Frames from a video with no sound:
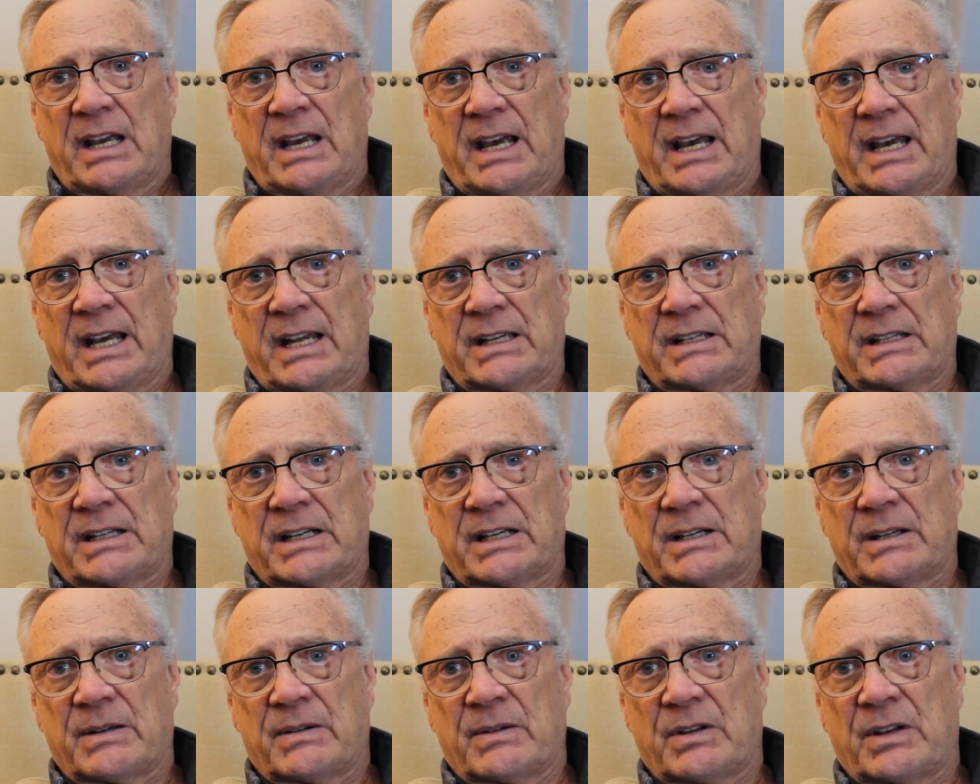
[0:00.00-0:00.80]
And
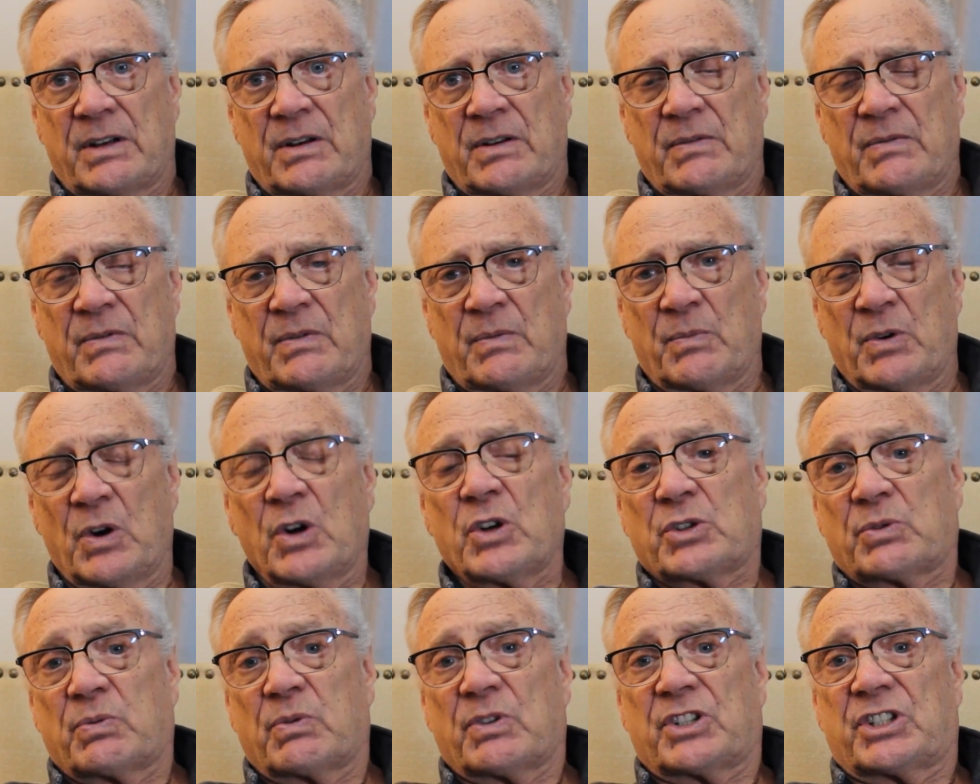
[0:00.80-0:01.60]

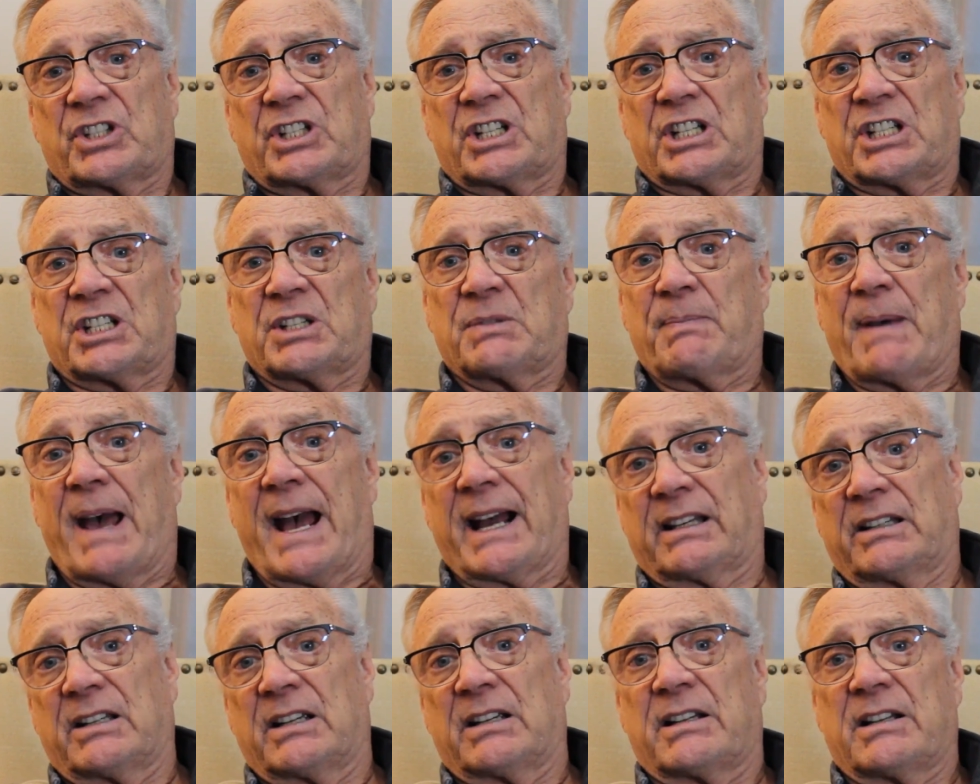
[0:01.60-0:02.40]
Bruce was
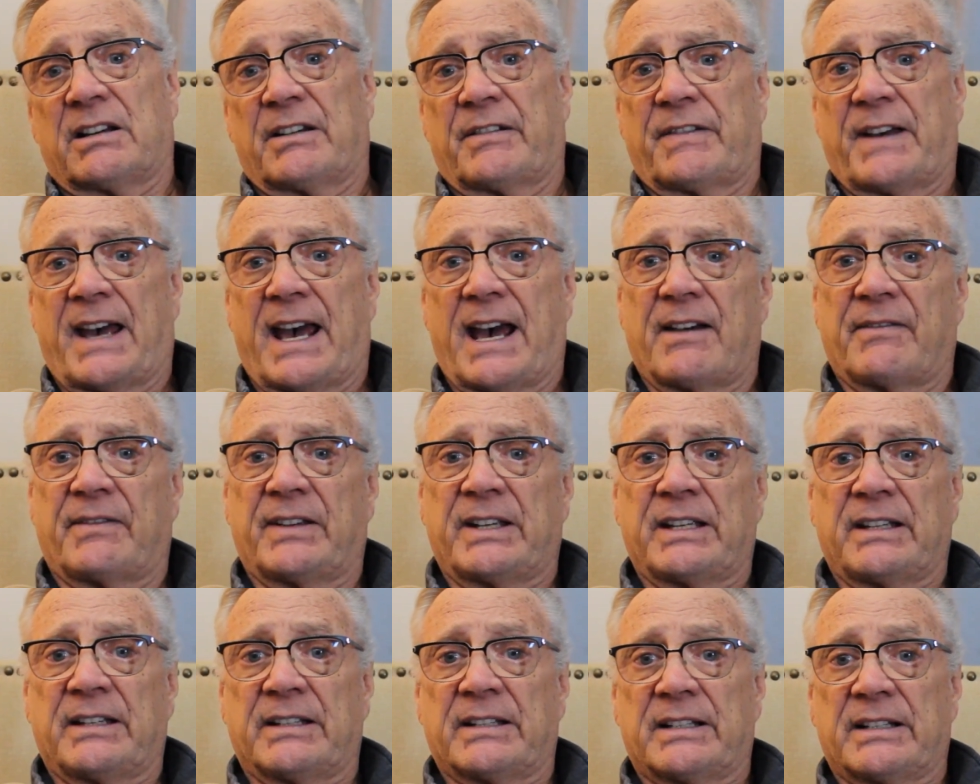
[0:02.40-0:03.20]
suspected of
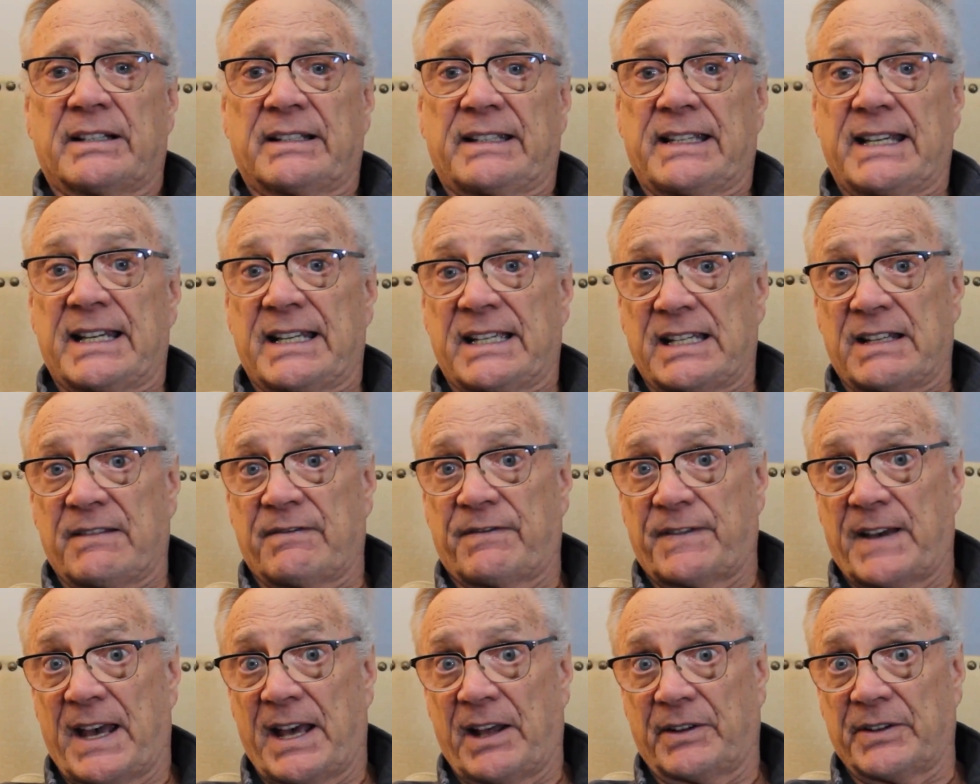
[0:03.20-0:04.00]
having kidney
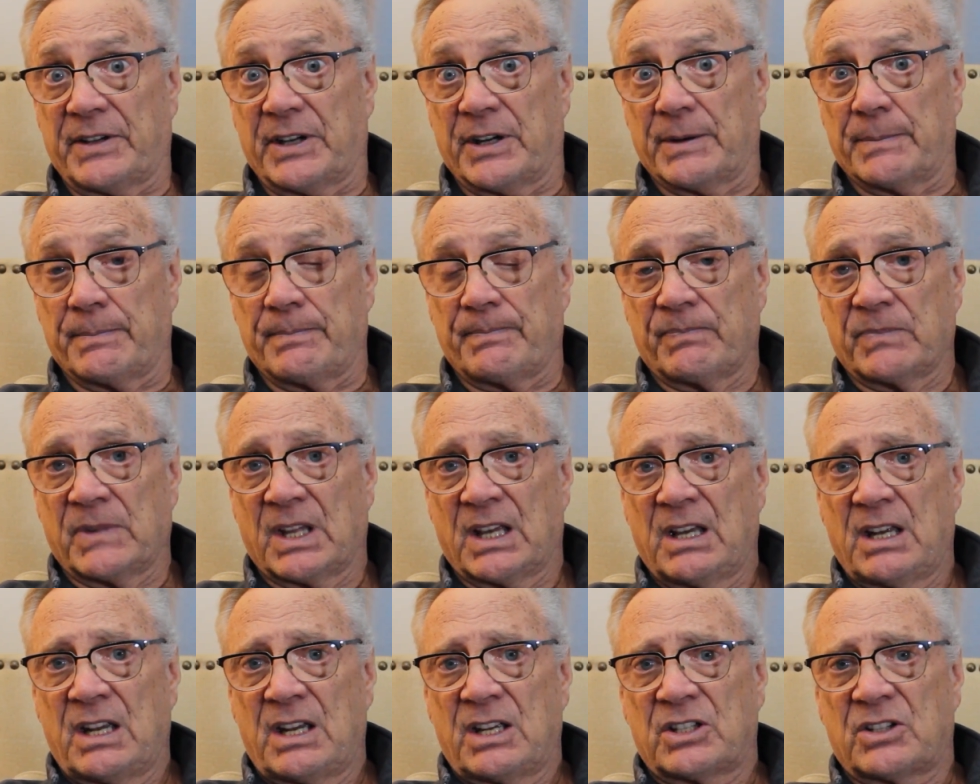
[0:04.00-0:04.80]
failure.
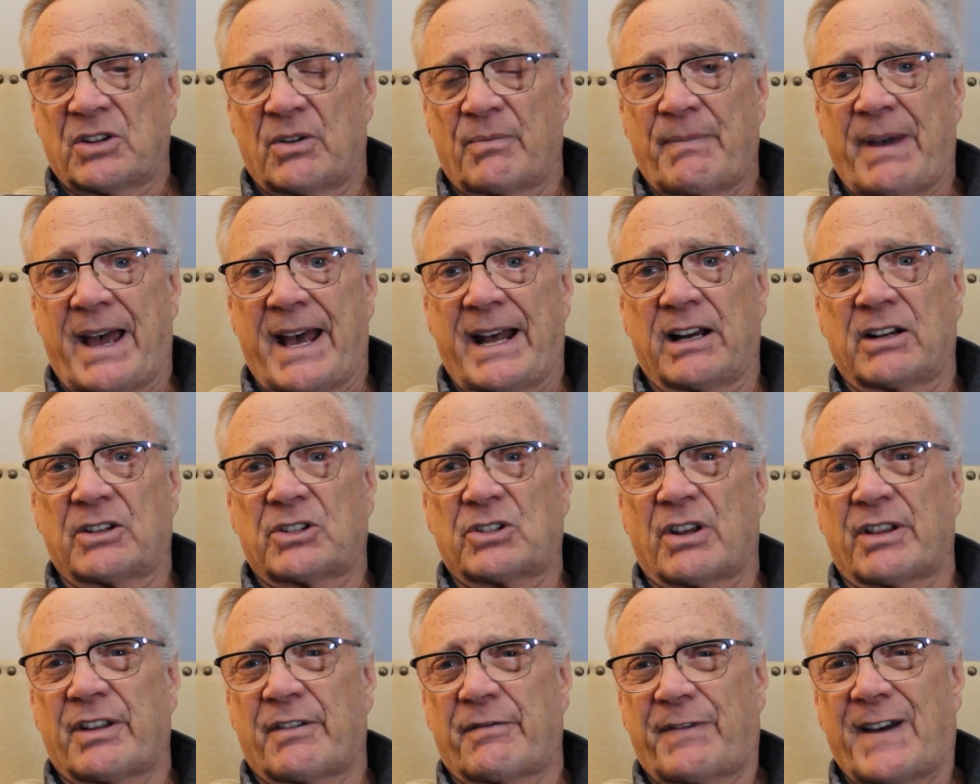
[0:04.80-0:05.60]
So
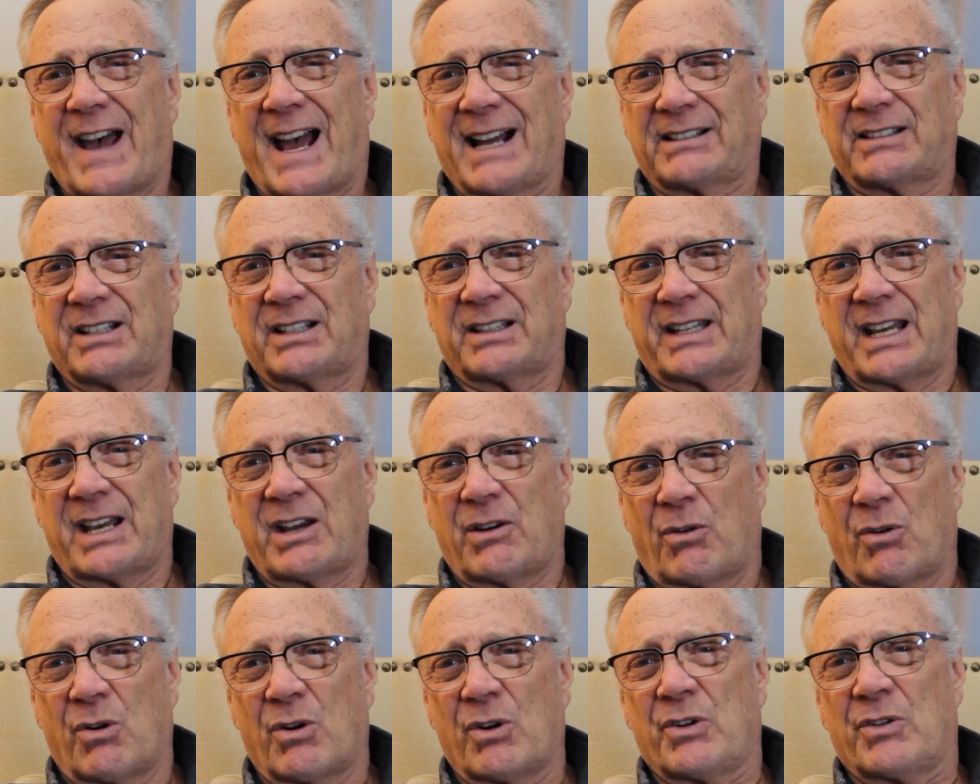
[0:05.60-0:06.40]
mannitol, the fact that they
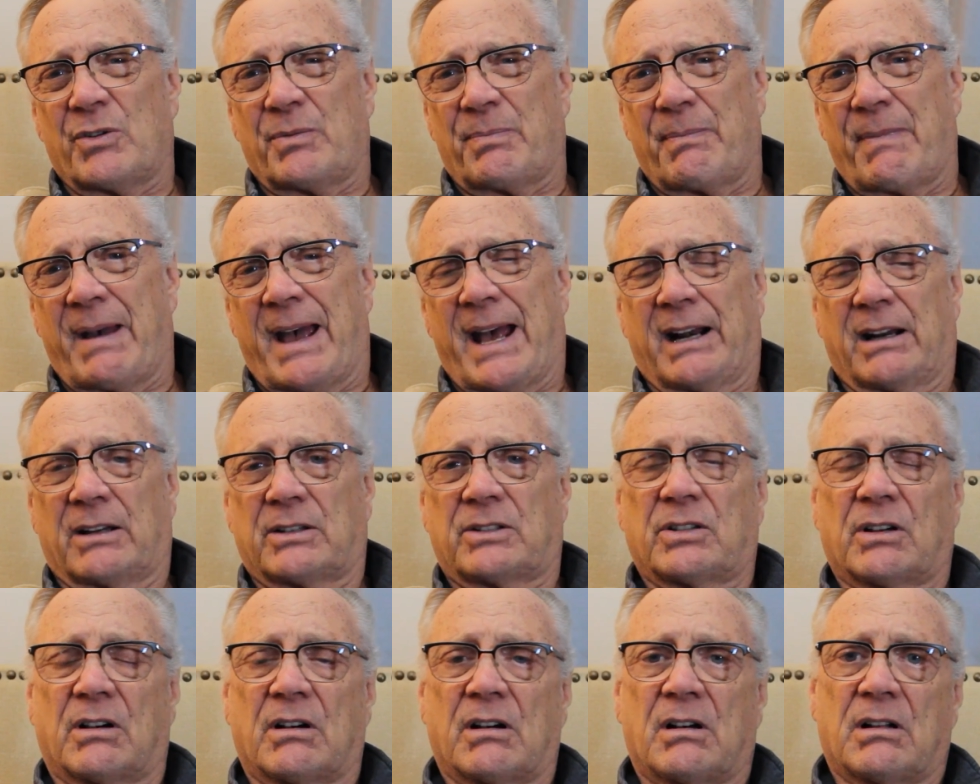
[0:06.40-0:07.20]
ordered
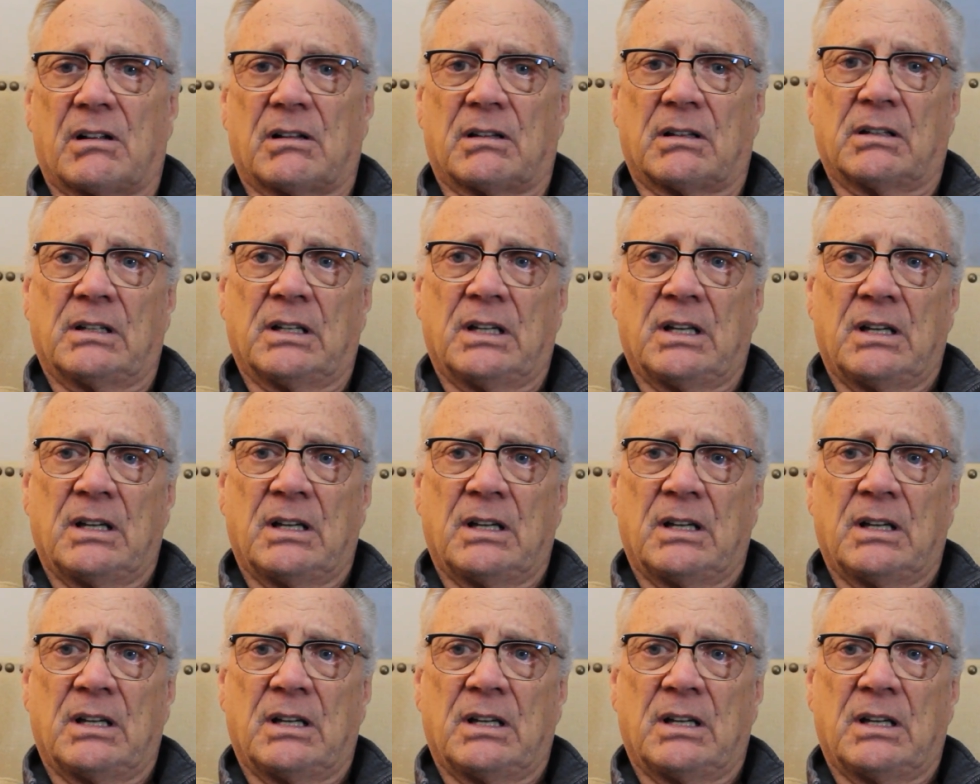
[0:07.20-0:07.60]
mannitol